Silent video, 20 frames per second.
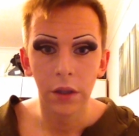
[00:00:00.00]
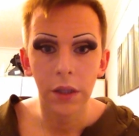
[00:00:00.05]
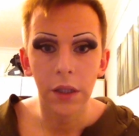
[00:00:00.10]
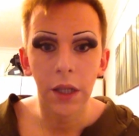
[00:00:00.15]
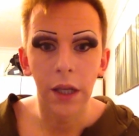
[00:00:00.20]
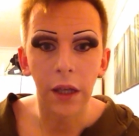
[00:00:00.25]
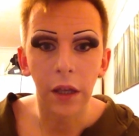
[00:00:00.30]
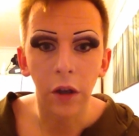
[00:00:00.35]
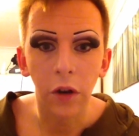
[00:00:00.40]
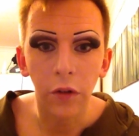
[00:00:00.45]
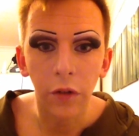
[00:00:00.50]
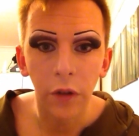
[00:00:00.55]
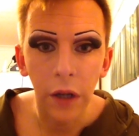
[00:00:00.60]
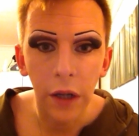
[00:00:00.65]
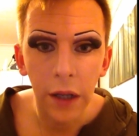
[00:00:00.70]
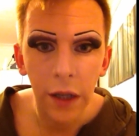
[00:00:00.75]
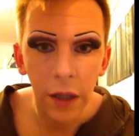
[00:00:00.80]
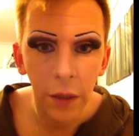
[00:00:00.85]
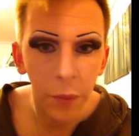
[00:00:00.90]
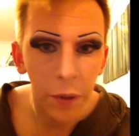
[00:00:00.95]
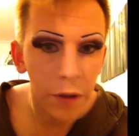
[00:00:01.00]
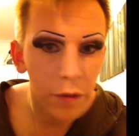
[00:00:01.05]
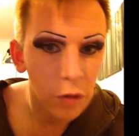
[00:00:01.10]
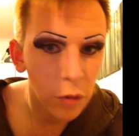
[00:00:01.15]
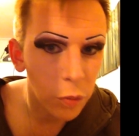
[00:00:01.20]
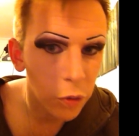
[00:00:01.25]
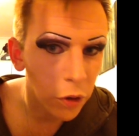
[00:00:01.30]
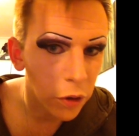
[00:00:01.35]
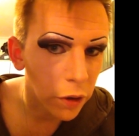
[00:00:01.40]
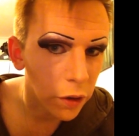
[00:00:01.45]
take off a little bit of the
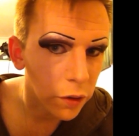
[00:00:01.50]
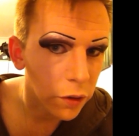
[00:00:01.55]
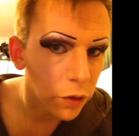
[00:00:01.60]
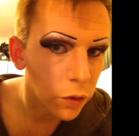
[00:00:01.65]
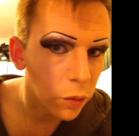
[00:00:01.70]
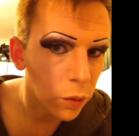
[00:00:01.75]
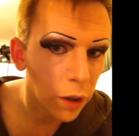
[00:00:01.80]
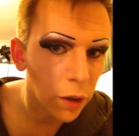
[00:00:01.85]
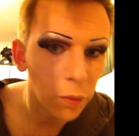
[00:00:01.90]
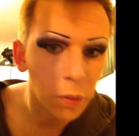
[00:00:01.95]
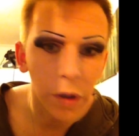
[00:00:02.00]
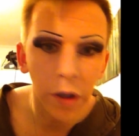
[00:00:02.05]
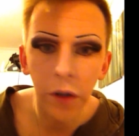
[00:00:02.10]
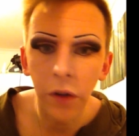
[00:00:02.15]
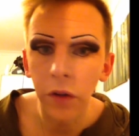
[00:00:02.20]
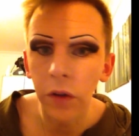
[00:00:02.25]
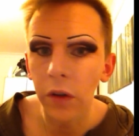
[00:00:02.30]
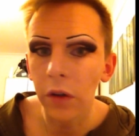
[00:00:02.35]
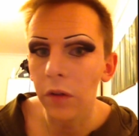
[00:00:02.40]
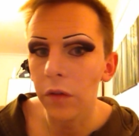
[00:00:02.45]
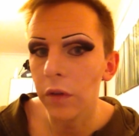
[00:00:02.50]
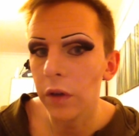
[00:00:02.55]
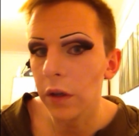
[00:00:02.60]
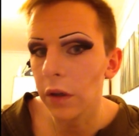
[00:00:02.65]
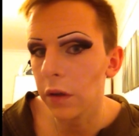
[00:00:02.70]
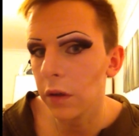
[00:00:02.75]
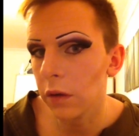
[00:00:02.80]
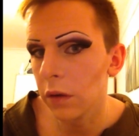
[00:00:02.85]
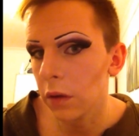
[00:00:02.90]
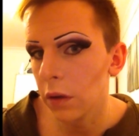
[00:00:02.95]
product as well by using your
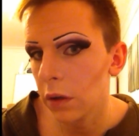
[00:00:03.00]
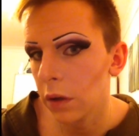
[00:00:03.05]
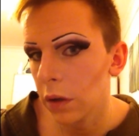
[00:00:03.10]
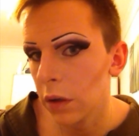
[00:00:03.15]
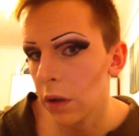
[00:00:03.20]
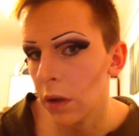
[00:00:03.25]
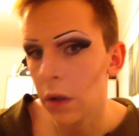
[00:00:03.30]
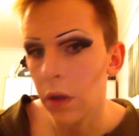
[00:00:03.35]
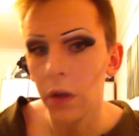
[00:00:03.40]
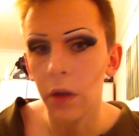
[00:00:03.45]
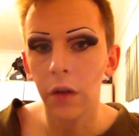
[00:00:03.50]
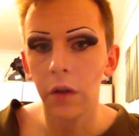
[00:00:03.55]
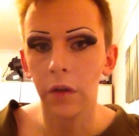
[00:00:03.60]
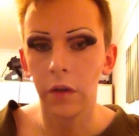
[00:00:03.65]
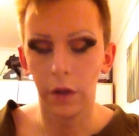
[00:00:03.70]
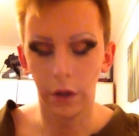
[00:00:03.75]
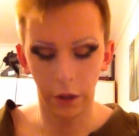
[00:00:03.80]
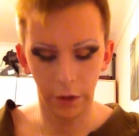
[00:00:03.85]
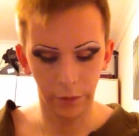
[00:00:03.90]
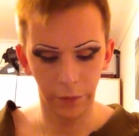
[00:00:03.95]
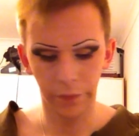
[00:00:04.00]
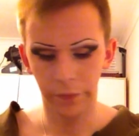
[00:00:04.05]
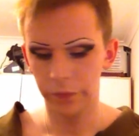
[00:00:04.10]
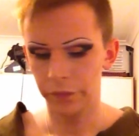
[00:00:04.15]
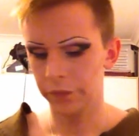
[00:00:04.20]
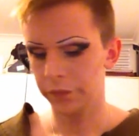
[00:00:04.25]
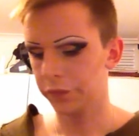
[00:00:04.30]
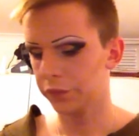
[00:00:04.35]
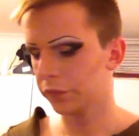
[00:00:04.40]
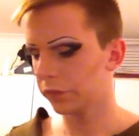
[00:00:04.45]
fingers. So
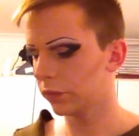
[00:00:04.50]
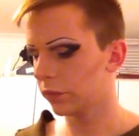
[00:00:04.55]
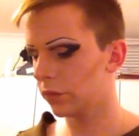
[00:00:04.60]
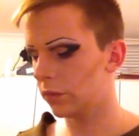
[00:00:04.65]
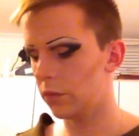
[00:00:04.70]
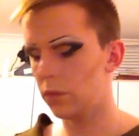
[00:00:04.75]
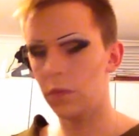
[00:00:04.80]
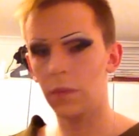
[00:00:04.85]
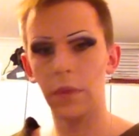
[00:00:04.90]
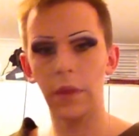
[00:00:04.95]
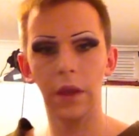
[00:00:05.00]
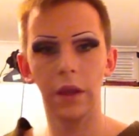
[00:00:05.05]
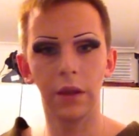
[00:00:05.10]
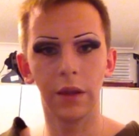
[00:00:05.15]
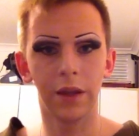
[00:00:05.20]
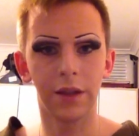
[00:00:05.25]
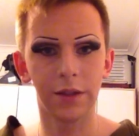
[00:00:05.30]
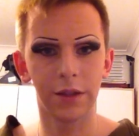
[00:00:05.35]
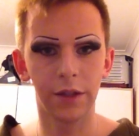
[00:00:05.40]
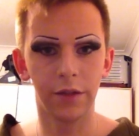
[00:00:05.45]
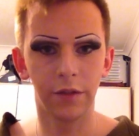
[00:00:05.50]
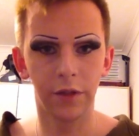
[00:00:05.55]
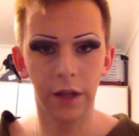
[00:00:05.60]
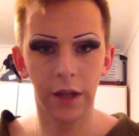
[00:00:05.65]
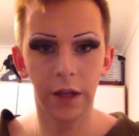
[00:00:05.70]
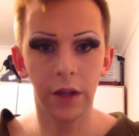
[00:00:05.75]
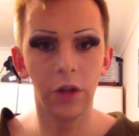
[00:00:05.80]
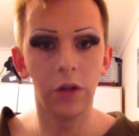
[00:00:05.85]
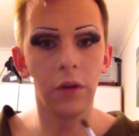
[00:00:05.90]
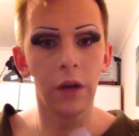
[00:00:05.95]
that's it for
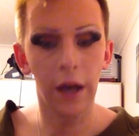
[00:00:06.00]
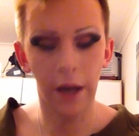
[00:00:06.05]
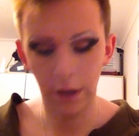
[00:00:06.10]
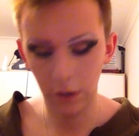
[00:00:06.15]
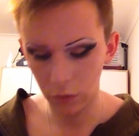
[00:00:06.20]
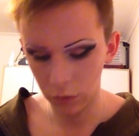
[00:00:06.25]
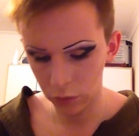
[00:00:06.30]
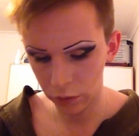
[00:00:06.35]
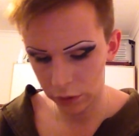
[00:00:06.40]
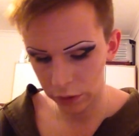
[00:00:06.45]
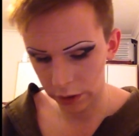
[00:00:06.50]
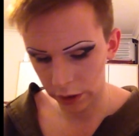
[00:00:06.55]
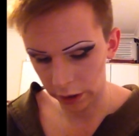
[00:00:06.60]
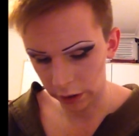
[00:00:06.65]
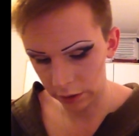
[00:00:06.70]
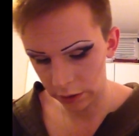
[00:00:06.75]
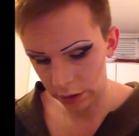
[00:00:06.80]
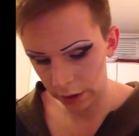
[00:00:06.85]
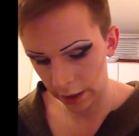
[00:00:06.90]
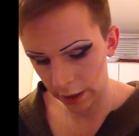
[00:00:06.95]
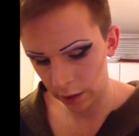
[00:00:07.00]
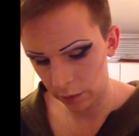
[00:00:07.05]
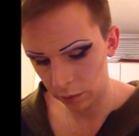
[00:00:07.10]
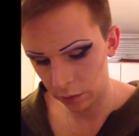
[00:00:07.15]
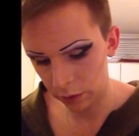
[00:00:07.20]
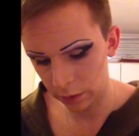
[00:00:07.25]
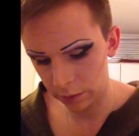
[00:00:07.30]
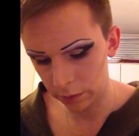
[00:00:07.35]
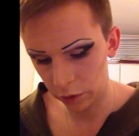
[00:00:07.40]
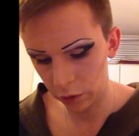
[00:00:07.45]
that. You can also, to
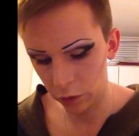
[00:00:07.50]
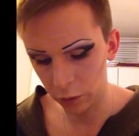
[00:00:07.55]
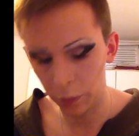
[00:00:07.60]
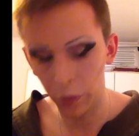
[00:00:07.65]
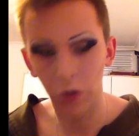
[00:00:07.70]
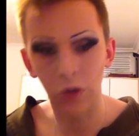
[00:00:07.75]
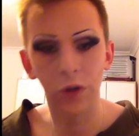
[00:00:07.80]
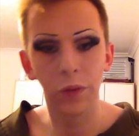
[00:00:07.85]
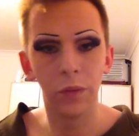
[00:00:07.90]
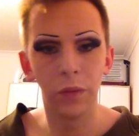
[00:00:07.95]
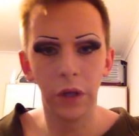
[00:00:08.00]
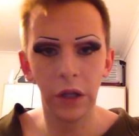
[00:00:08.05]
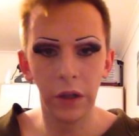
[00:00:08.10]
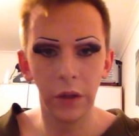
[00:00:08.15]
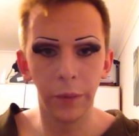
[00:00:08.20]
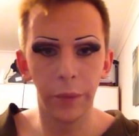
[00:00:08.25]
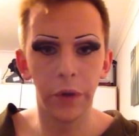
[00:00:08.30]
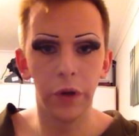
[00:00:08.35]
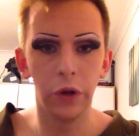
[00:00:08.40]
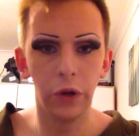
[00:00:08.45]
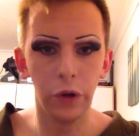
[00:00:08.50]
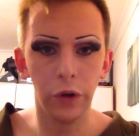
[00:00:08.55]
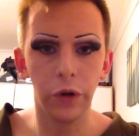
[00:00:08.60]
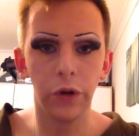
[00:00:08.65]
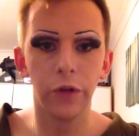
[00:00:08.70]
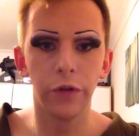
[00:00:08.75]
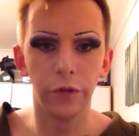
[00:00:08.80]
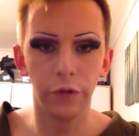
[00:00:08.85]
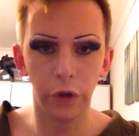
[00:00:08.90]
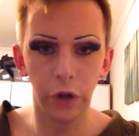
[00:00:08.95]
help your bottom lip
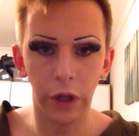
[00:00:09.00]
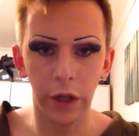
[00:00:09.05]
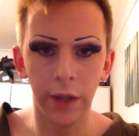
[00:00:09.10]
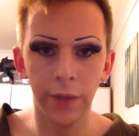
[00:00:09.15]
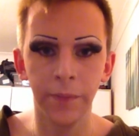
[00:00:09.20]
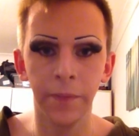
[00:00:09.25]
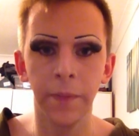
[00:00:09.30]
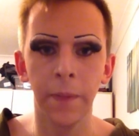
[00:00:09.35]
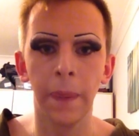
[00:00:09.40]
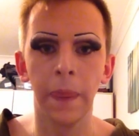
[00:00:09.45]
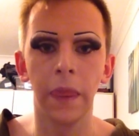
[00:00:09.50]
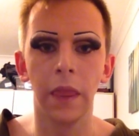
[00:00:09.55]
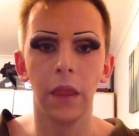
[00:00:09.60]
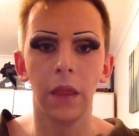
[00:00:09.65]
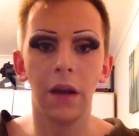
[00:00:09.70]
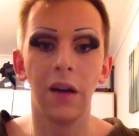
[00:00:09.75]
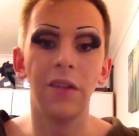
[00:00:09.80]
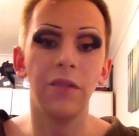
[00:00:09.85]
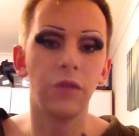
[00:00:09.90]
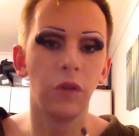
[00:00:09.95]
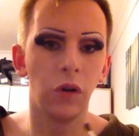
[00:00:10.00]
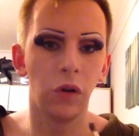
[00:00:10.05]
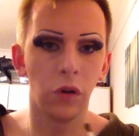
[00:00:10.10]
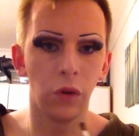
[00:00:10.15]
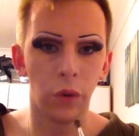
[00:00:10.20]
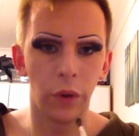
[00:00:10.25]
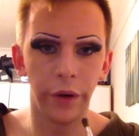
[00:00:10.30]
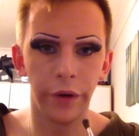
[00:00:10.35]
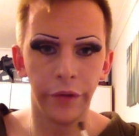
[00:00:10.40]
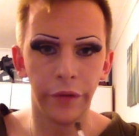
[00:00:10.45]
look fuller, I've got
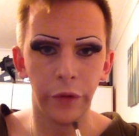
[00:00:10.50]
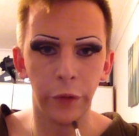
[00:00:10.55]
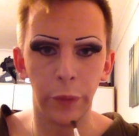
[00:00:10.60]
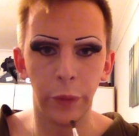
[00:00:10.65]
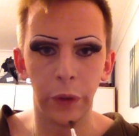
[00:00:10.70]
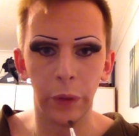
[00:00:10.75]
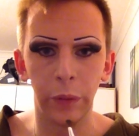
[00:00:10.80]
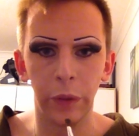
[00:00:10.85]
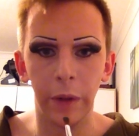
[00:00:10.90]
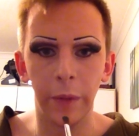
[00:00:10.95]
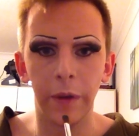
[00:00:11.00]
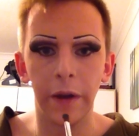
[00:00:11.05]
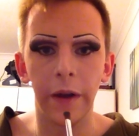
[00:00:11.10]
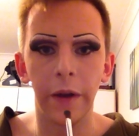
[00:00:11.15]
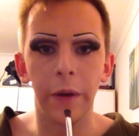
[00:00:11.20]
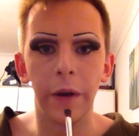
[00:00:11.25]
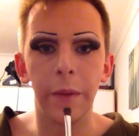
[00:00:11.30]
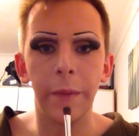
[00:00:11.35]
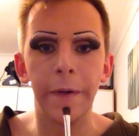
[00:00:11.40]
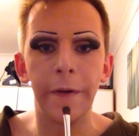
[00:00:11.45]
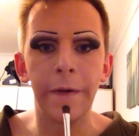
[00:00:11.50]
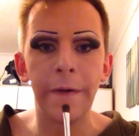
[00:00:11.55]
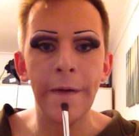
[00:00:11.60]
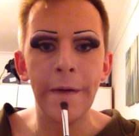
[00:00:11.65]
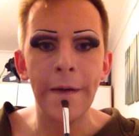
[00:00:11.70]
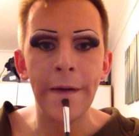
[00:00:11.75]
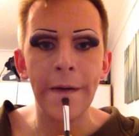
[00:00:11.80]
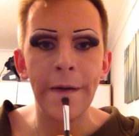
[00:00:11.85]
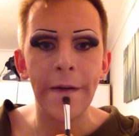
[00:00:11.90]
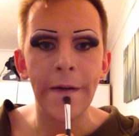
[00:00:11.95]
quite a full bottom lip anyway, but
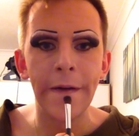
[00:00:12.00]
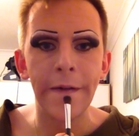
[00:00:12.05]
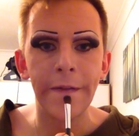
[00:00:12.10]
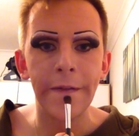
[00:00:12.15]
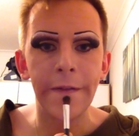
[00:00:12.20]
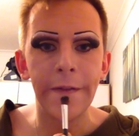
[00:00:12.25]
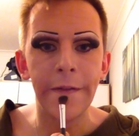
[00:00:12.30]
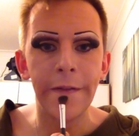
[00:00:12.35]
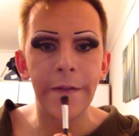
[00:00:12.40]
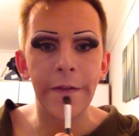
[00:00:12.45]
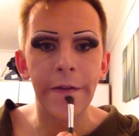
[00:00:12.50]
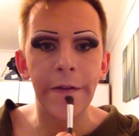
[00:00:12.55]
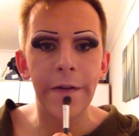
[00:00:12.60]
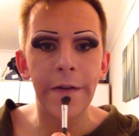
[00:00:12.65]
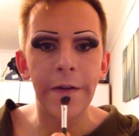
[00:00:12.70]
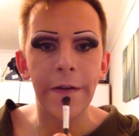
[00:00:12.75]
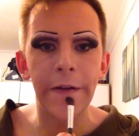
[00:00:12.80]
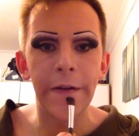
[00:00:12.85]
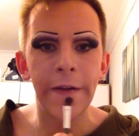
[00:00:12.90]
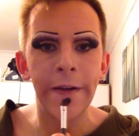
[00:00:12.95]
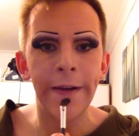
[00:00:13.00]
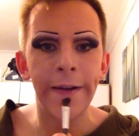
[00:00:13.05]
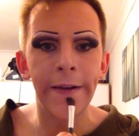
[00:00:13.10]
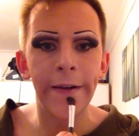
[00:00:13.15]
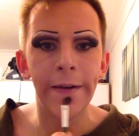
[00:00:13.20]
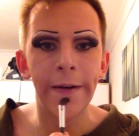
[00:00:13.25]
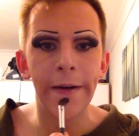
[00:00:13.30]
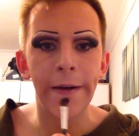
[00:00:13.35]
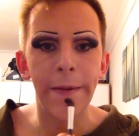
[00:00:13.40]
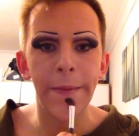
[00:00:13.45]
if you just add a
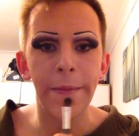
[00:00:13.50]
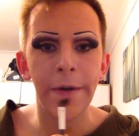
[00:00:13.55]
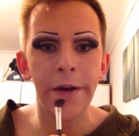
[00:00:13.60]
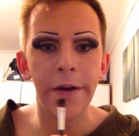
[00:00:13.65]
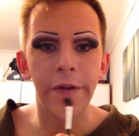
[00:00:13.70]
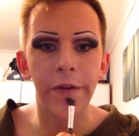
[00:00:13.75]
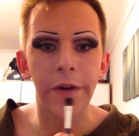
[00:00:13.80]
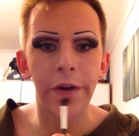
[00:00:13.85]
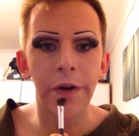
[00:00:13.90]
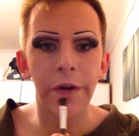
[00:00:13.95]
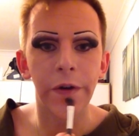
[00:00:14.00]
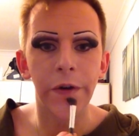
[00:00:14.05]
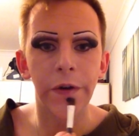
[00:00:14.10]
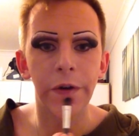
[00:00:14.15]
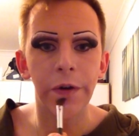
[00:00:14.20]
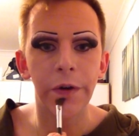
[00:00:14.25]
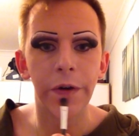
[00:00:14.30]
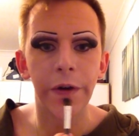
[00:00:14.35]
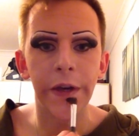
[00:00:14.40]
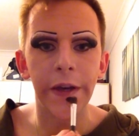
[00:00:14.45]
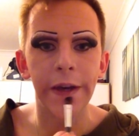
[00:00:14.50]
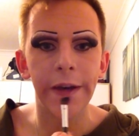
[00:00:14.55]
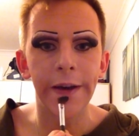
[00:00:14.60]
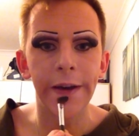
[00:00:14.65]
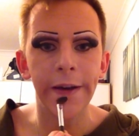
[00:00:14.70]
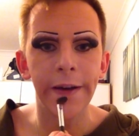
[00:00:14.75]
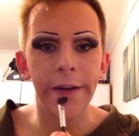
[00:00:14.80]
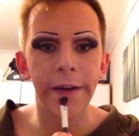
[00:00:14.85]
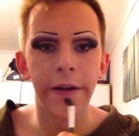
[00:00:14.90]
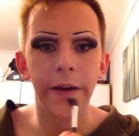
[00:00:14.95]
little bit of a contour here,